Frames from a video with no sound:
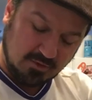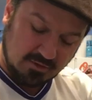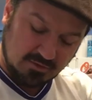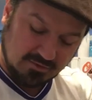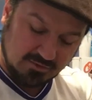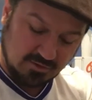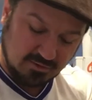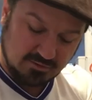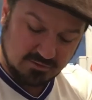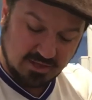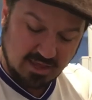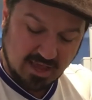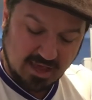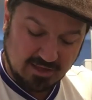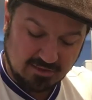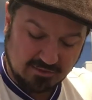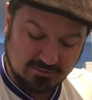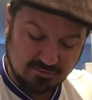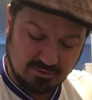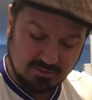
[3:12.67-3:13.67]
So
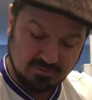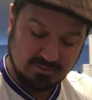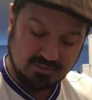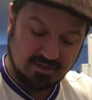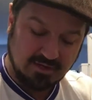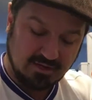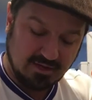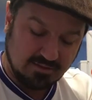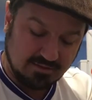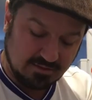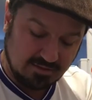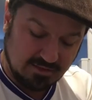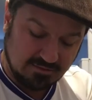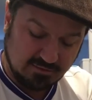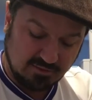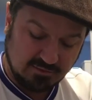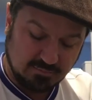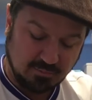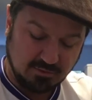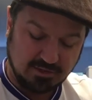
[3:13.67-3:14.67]
I mean, at
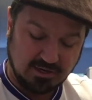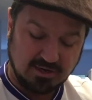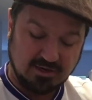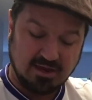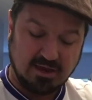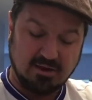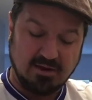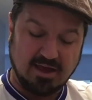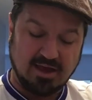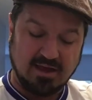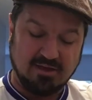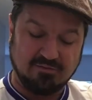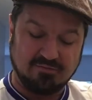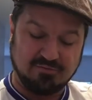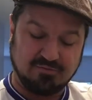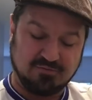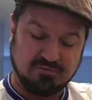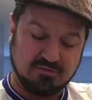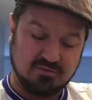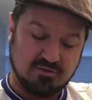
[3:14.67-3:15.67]
this point, I now
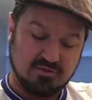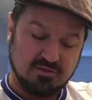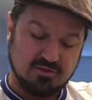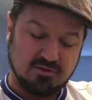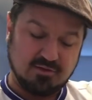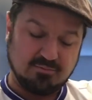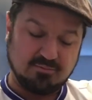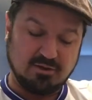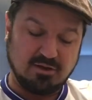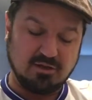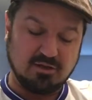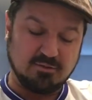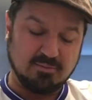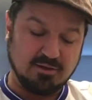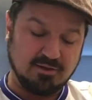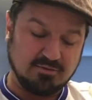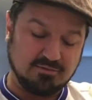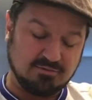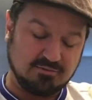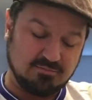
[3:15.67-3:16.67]
have probably
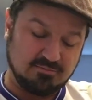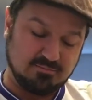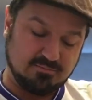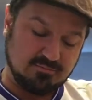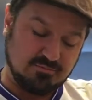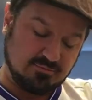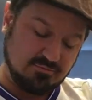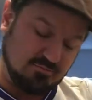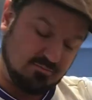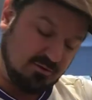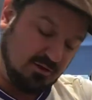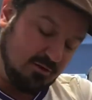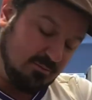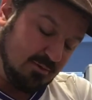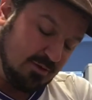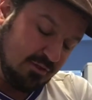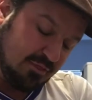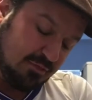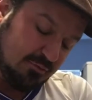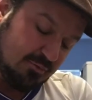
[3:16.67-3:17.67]
about
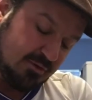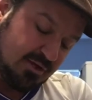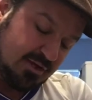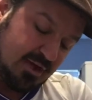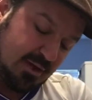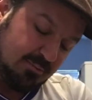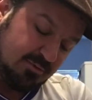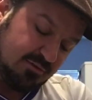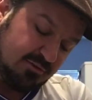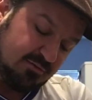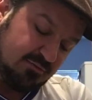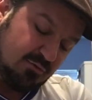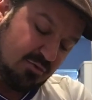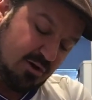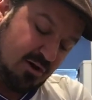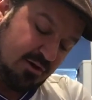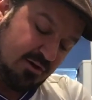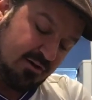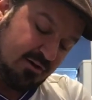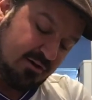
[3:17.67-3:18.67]
3 cups of
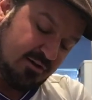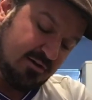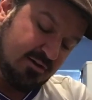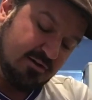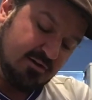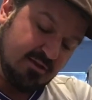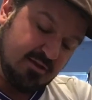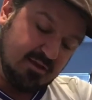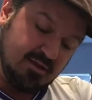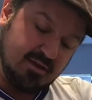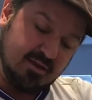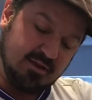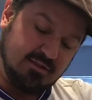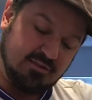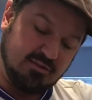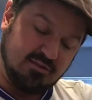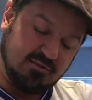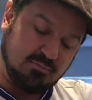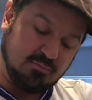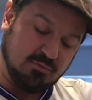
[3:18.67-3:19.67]
water in
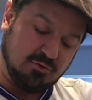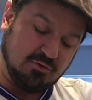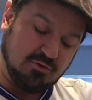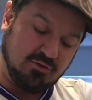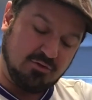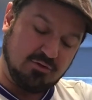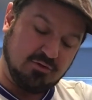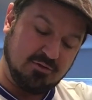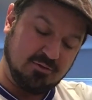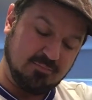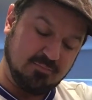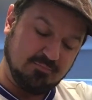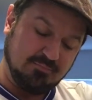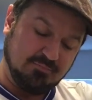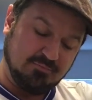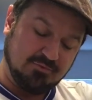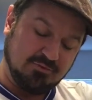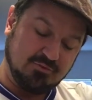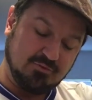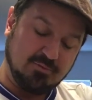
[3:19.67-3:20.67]
this bowl,
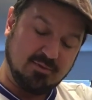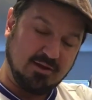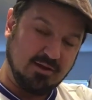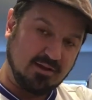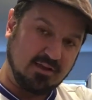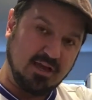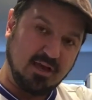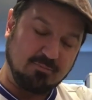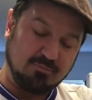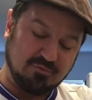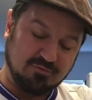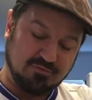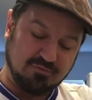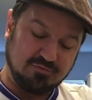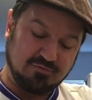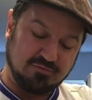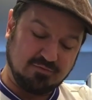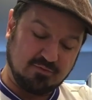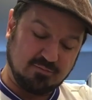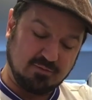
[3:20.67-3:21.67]
to about
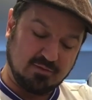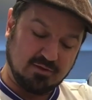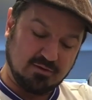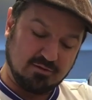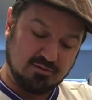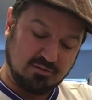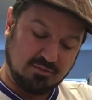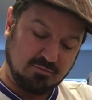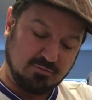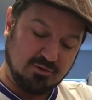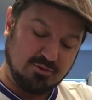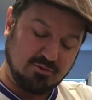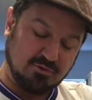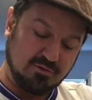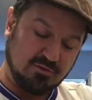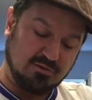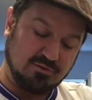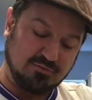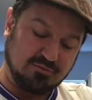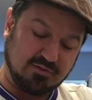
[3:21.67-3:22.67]
about
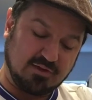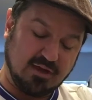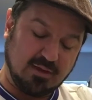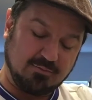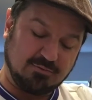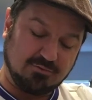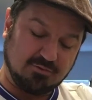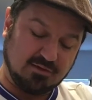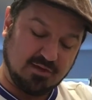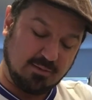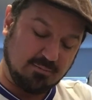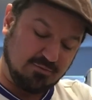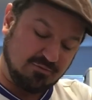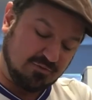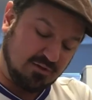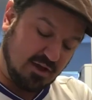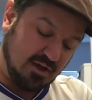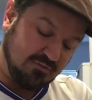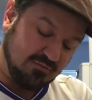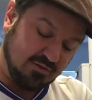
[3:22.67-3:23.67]
3/4 of a cup to a cup
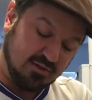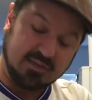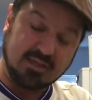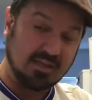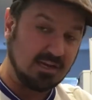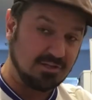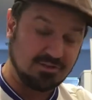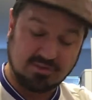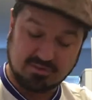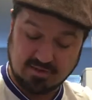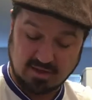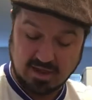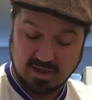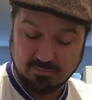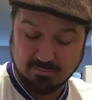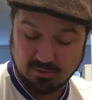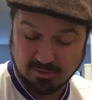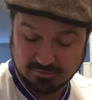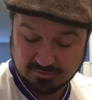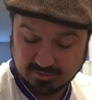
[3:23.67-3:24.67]
of kava. Again, I just
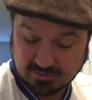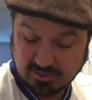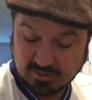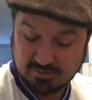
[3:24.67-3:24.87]
eyeballed it.